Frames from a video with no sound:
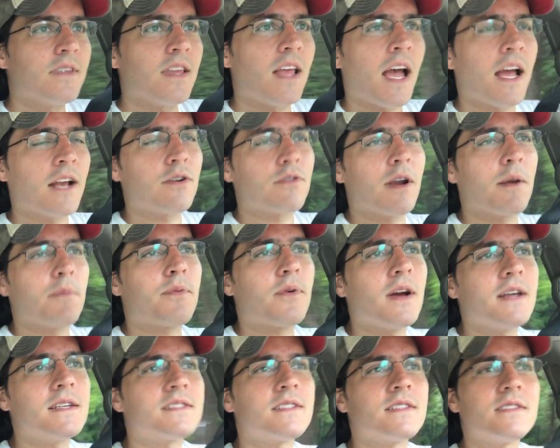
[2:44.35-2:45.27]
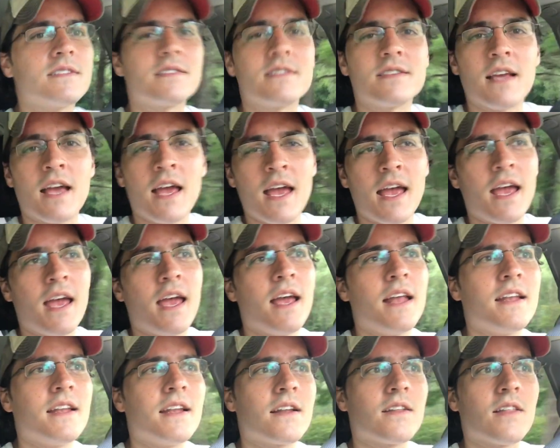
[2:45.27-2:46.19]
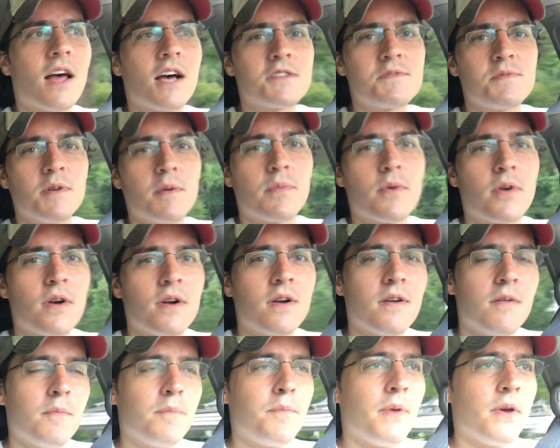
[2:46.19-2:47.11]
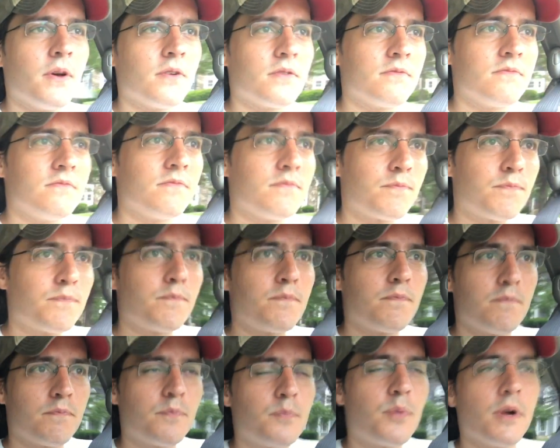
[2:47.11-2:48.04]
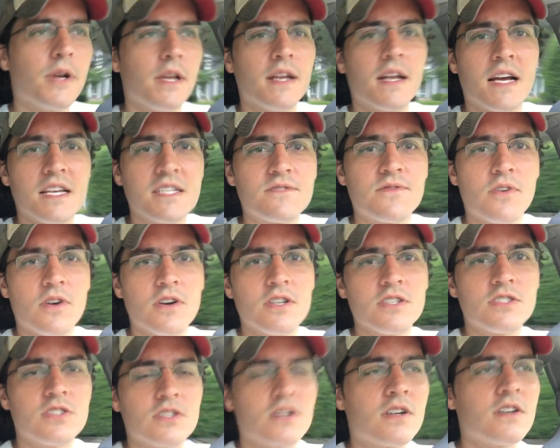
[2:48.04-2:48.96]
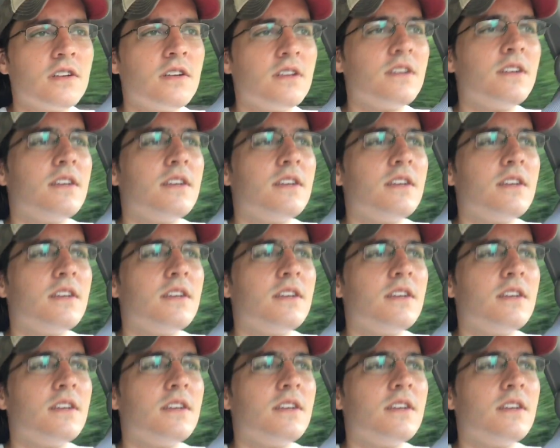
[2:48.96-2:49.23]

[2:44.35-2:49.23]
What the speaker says: at great prices, and it allows me to build pretty nice furniture.